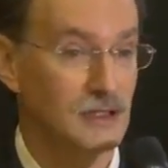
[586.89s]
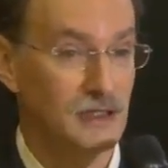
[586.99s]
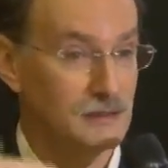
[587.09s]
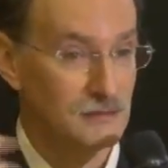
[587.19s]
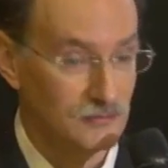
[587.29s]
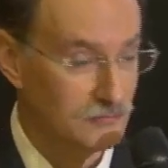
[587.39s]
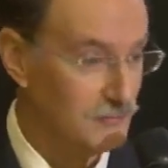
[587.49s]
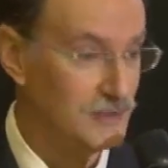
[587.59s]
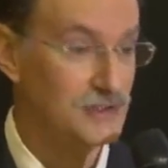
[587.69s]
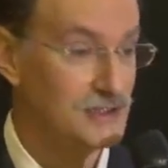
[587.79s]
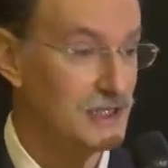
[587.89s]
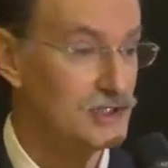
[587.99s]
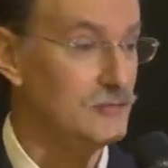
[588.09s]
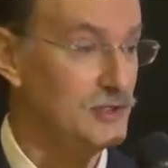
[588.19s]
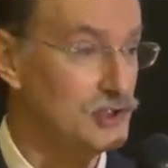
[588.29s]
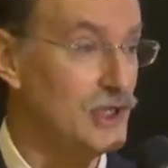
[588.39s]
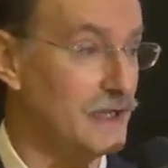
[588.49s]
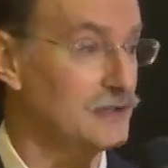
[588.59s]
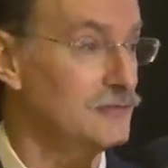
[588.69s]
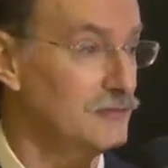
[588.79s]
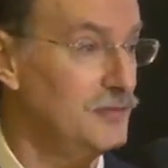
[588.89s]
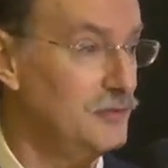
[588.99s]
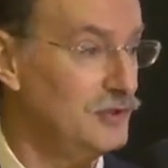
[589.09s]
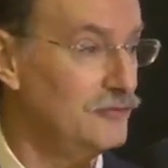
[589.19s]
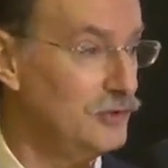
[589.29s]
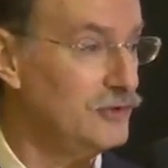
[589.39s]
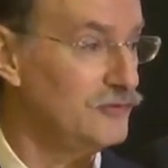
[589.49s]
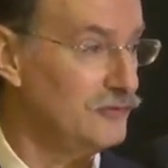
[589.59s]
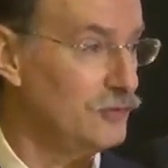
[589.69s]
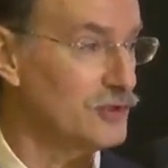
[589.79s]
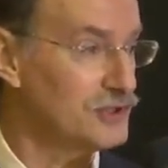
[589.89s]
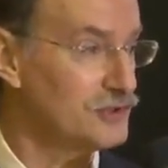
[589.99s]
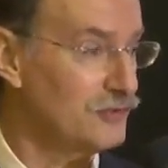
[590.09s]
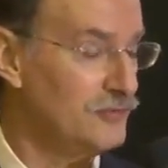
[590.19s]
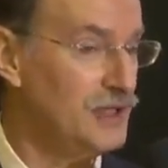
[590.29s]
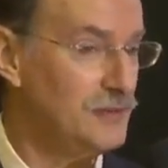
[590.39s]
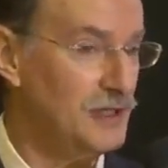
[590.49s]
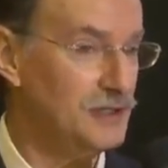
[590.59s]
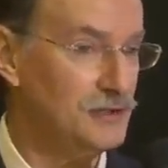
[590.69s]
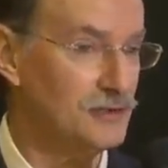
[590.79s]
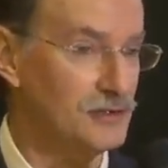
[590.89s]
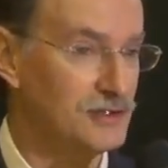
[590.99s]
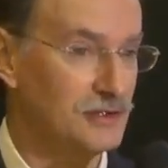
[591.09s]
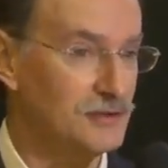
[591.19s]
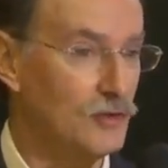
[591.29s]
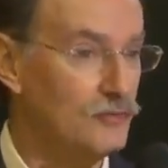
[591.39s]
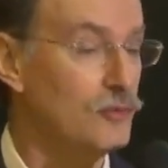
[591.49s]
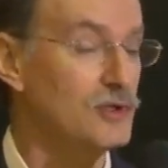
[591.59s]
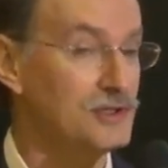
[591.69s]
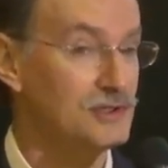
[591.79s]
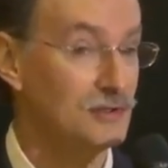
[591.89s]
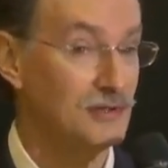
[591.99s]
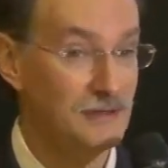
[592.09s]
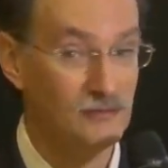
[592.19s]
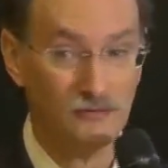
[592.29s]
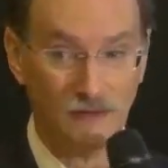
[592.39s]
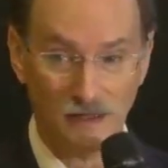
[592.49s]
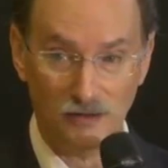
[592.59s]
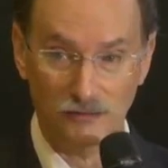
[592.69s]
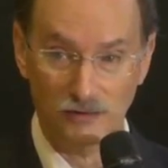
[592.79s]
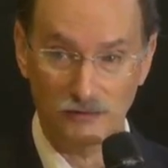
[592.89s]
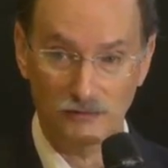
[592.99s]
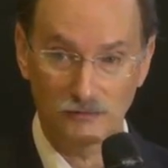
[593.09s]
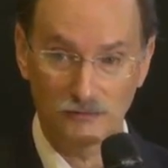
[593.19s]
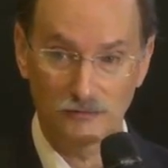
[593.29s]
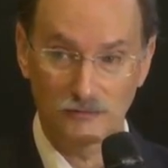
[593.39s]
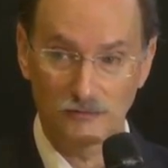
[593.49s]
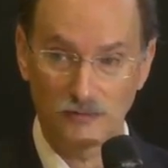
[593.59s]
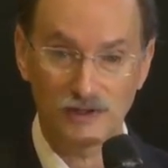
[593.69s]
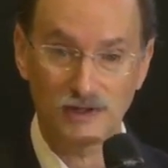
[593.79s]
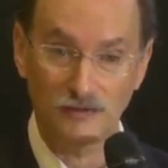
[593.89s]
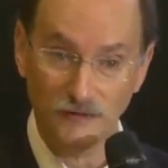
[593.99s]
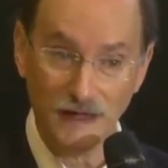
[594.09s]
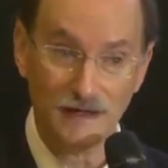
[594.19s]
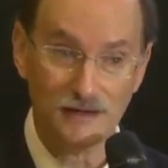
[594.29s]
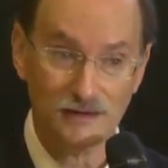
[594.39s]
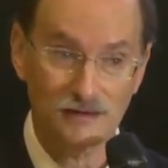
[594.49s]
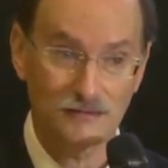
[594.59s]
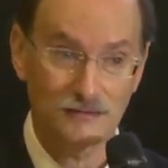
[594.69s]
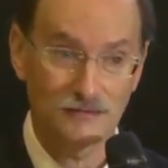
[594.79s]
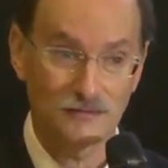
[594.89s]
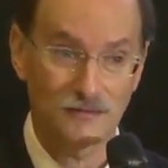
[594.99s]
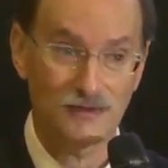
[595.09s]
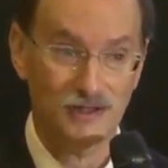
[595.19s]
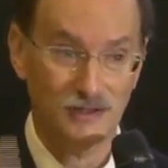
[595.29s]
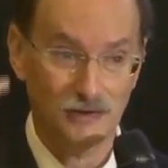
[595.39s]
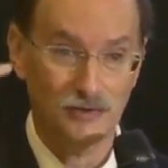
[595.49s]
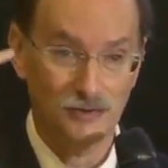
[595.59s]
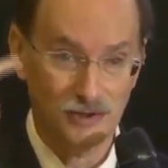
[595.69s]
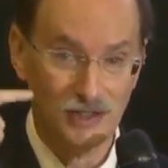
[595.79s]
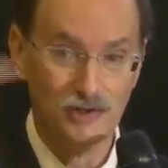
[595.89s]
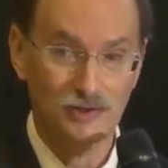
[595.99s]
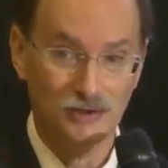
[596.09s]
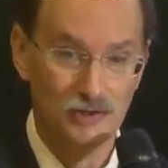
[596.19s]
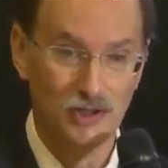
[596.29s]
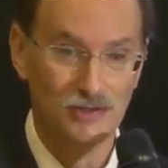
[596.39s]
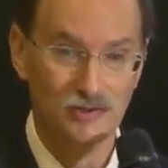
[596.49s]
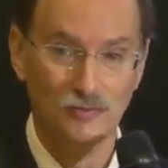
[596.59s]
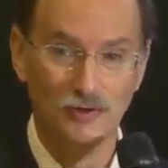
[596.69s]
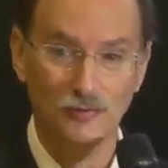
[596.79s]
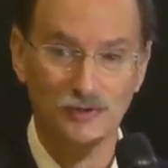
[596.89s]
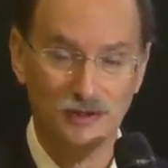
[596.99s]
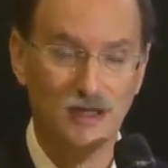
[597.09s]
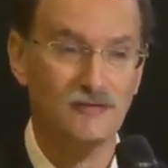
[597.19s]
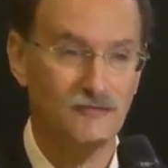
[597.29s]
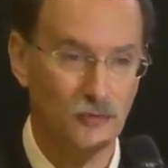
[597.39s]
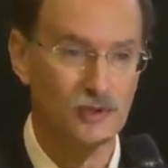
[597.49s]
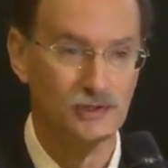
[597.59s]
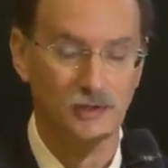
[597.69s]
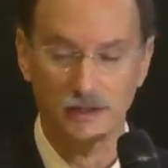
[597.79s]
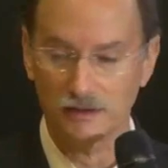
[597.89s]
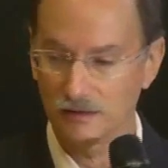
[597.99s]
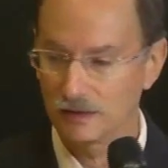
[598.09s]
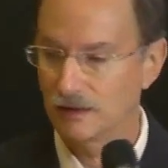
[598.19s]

And this has actually been checked. People have looked for forces for many, many years, and no forces are ever found. We see effects, we see that your intention can change the world, but not force like.